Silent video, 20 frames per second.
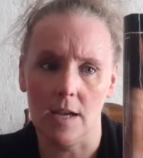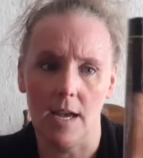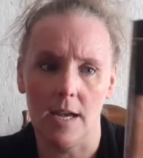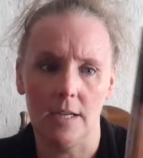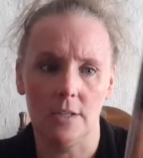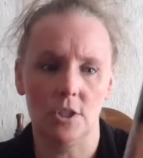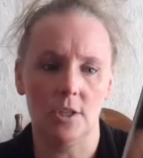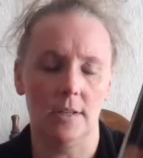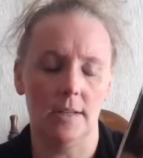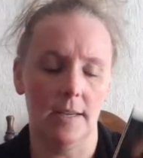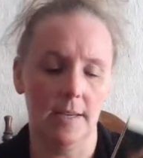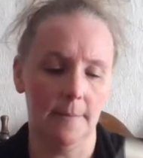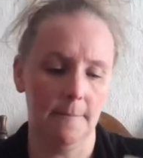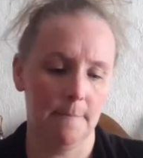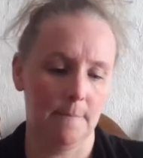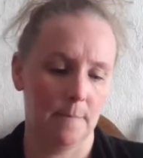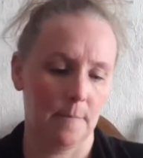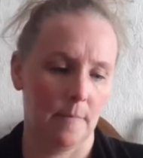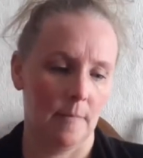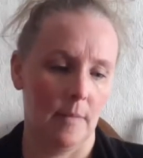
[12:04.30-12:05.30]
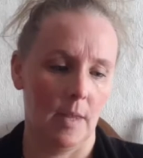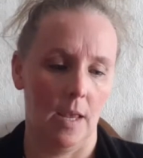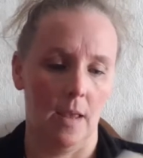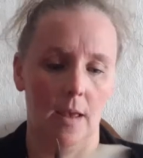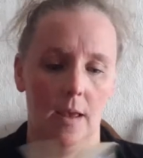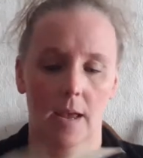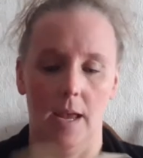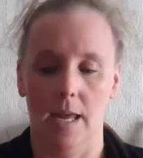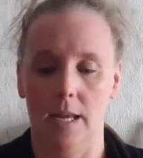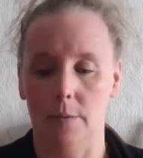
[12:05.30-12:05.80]
actually.
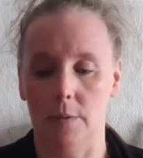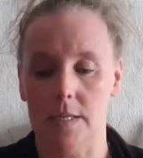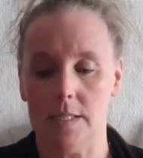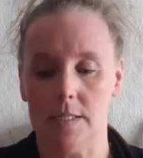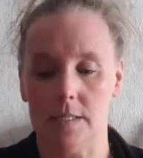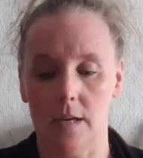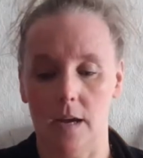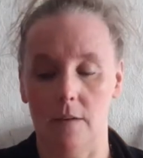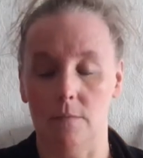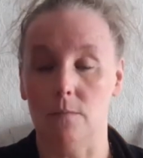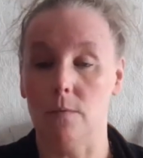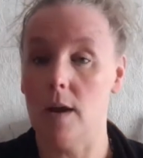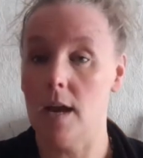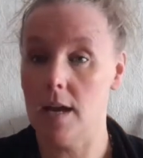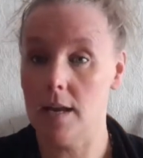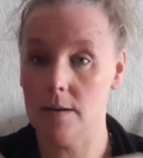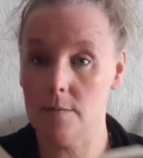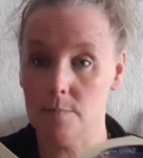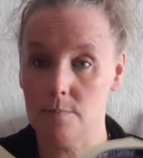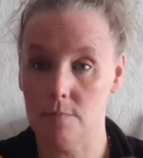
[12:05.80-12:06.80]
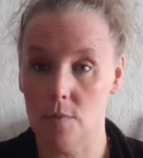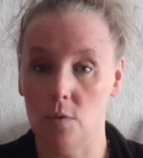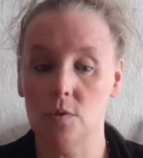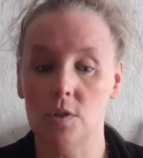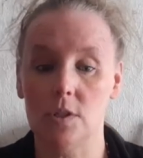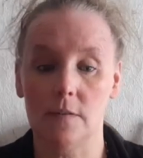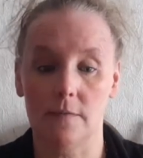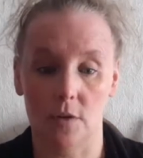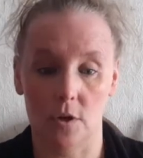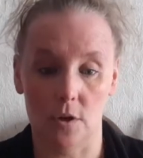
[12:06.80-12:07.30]
Anyways, I've read
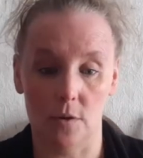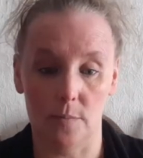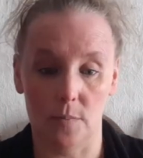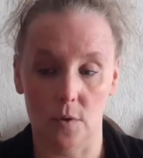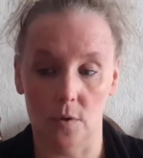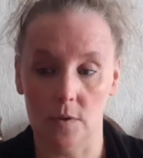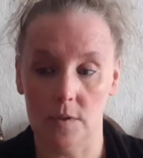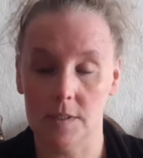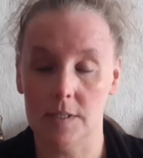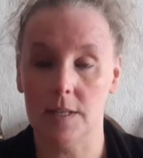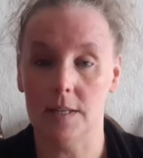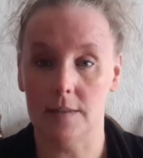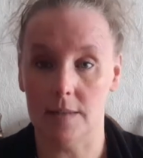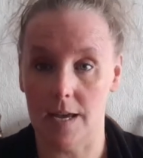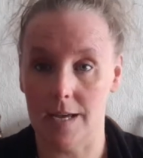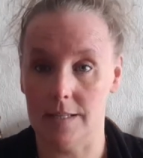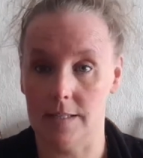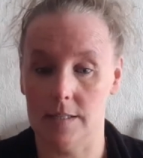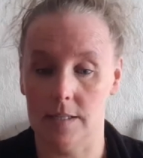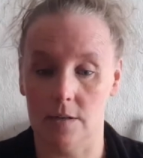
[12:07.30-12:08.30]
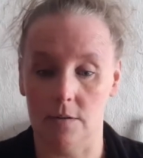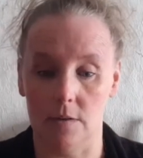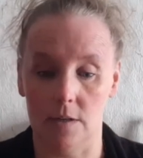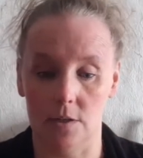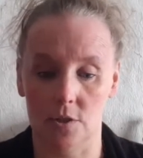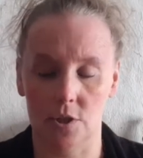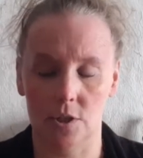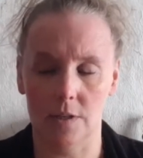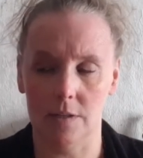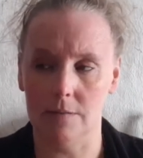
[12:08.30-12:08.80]
most of her books in that series.
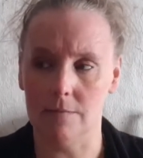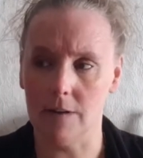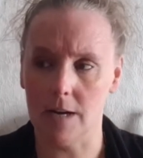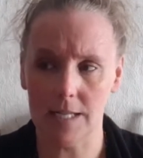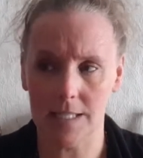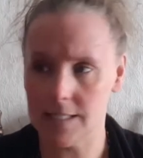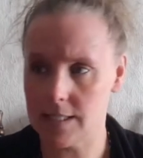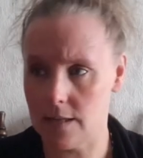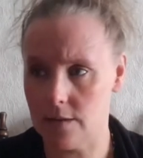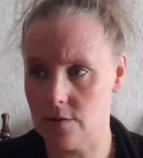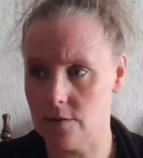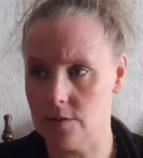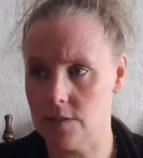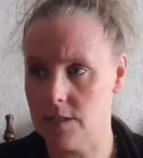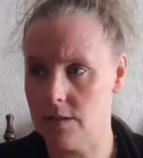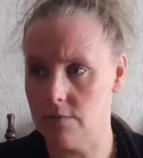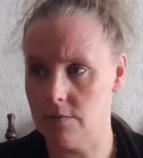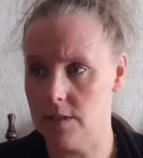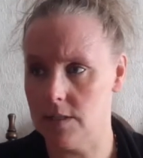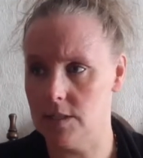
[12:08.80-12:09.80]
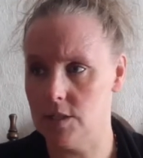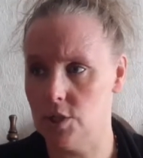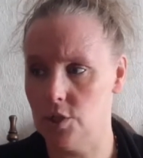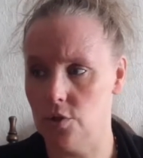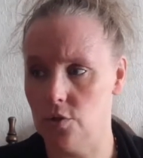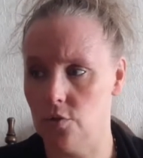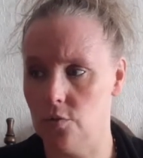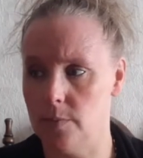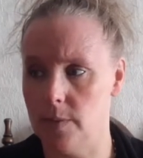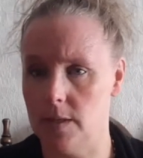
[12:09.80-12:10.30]
She writes other series
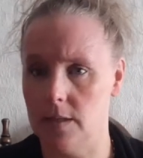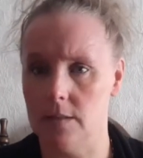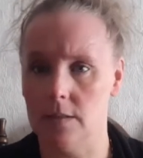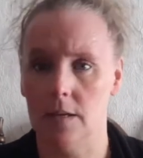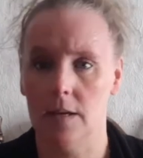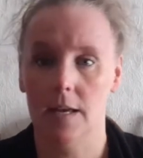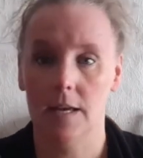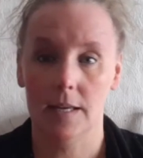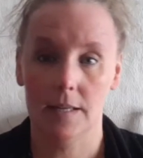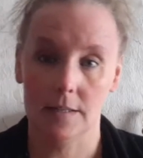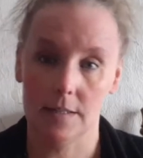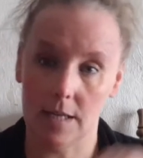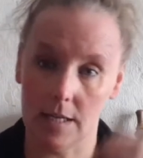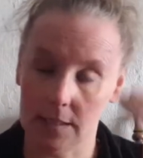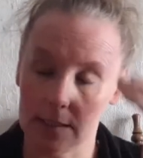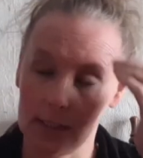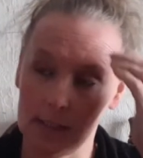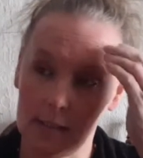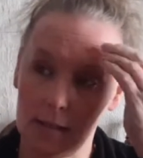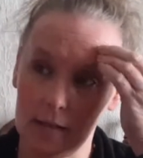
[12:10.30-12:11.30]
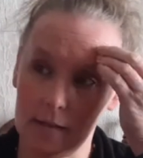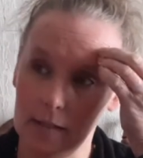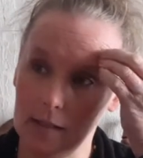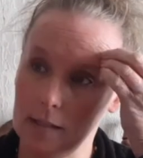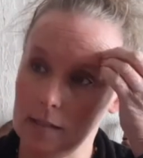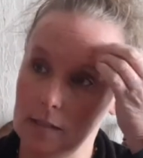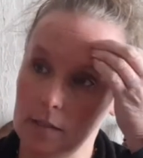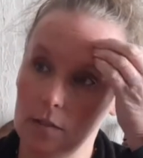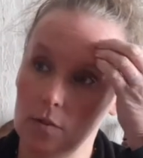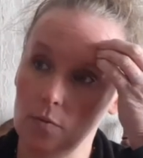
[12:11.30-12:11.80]
too, but that's, I think
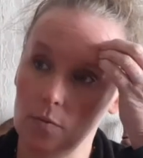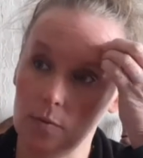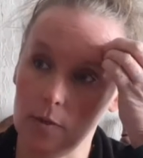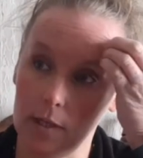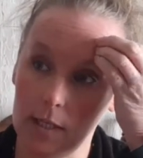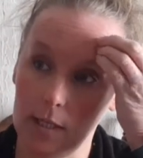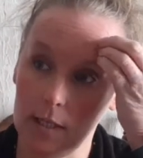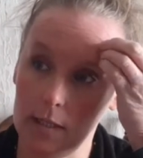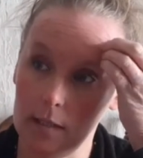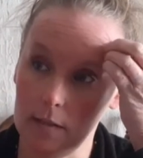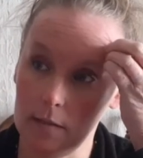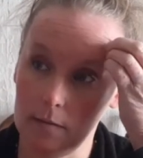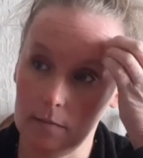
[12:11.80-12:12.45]
it's New Breed